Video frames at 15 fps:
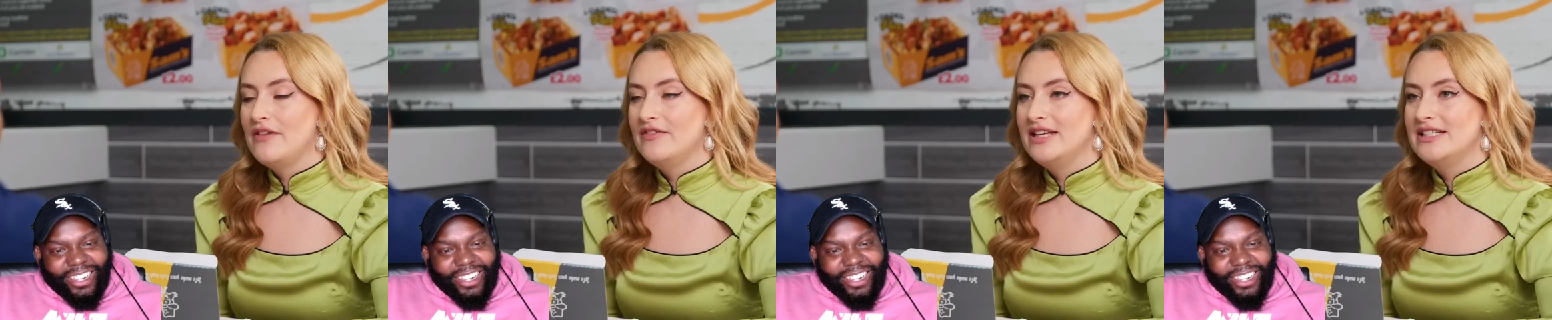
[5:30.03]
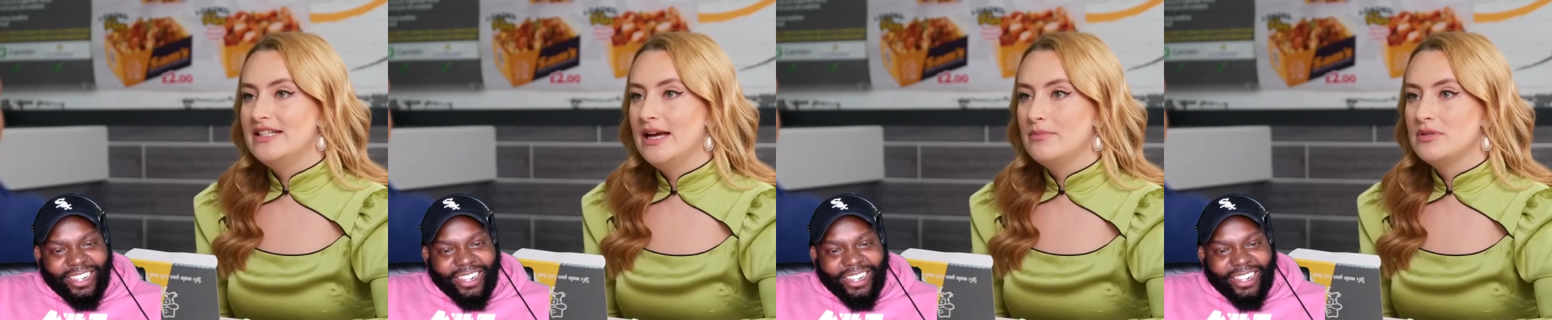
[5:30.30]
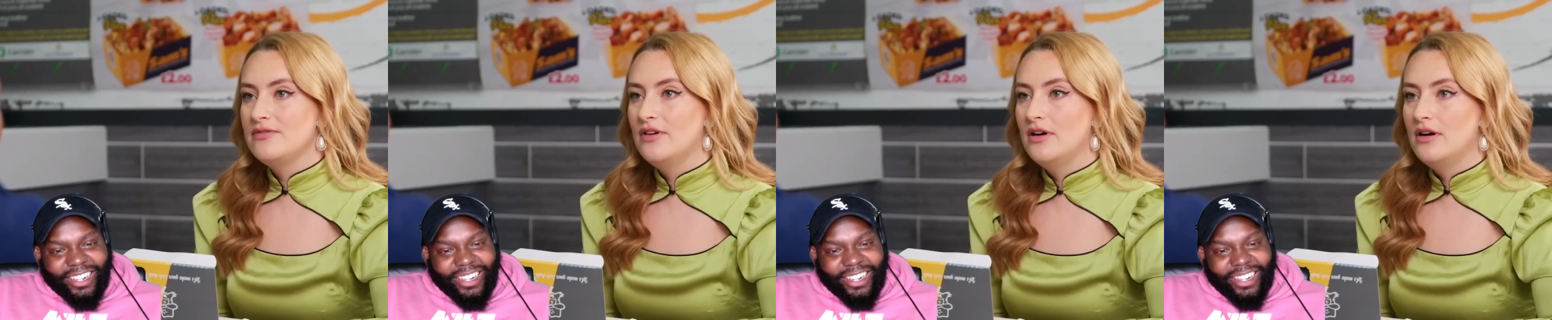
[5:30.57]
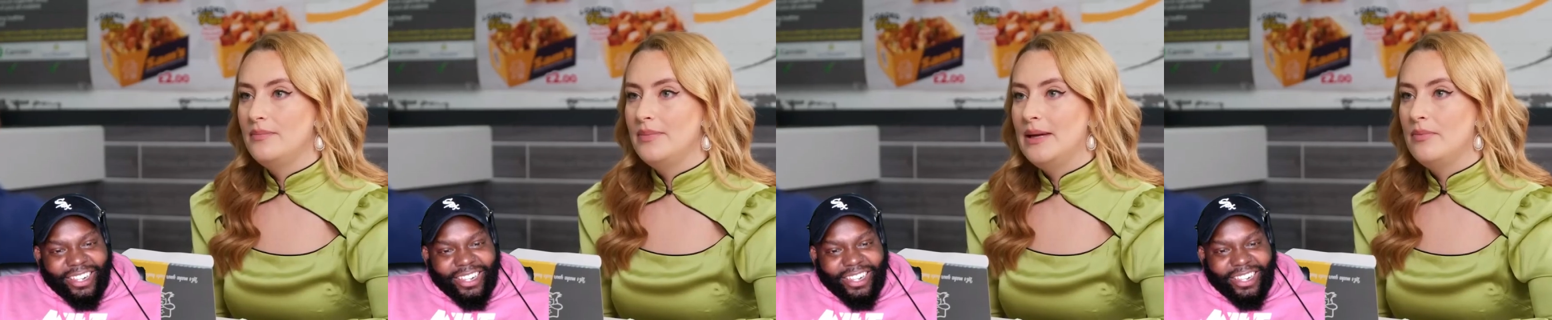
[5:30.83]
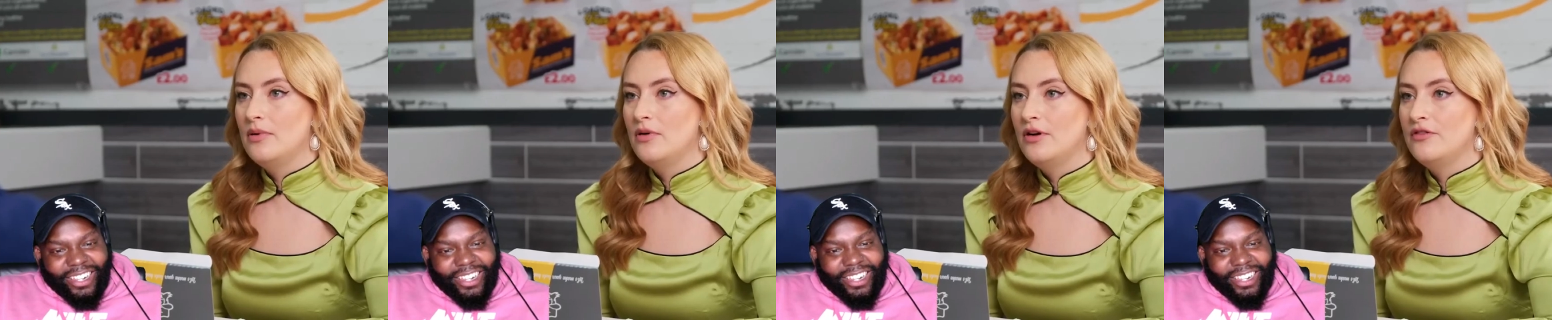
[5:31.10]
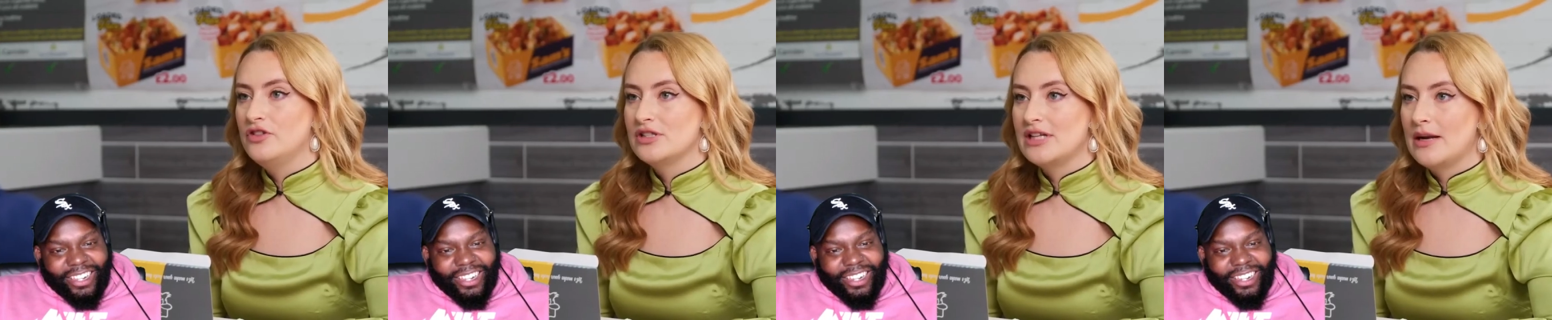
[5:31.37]
Speaker 1: you have any tips for people who
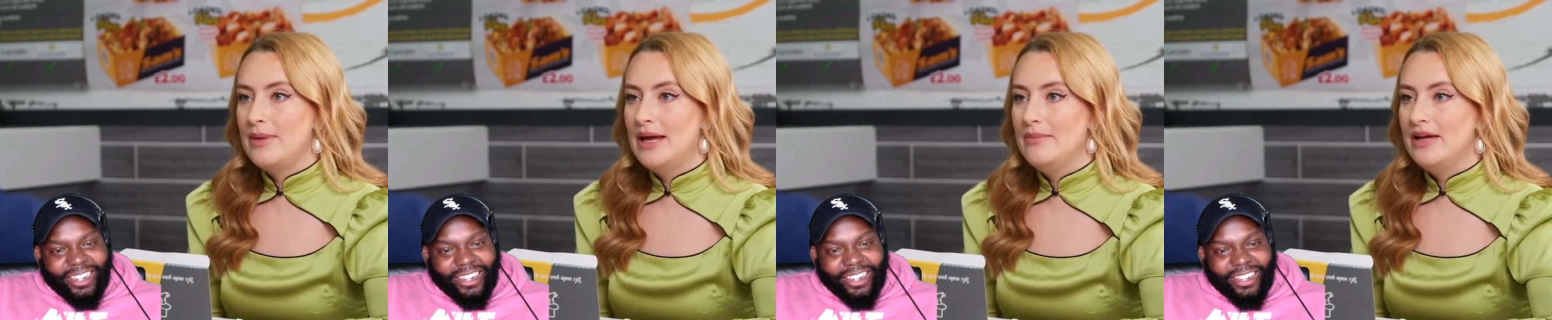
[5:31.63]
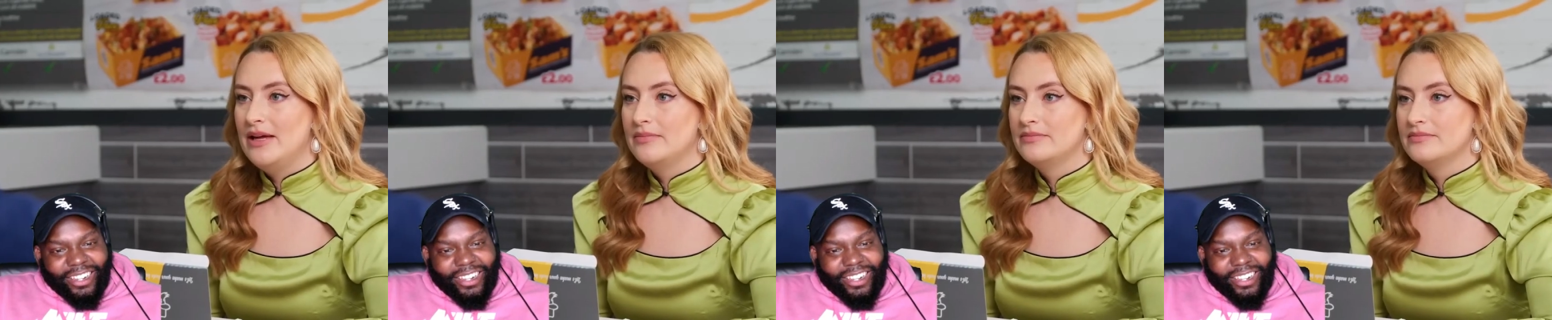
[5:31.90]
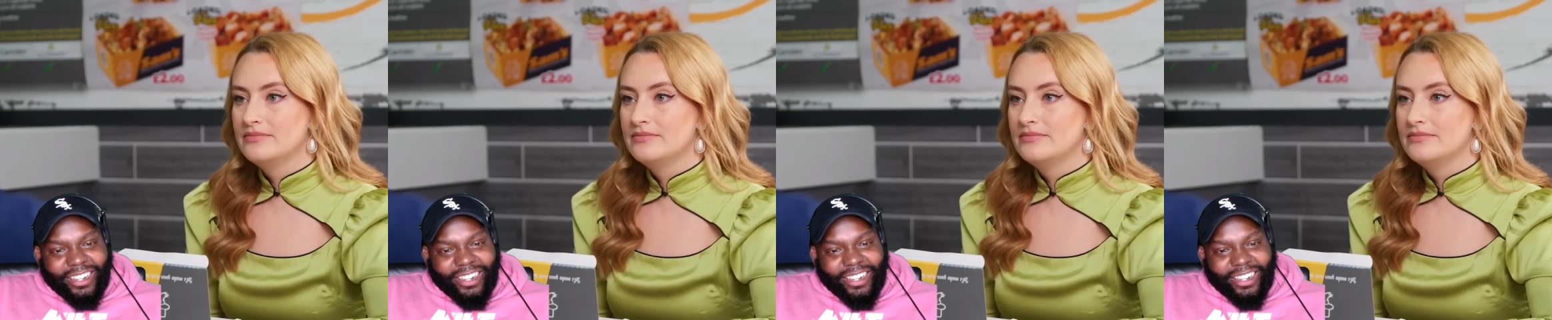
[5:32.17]
have just had a baby?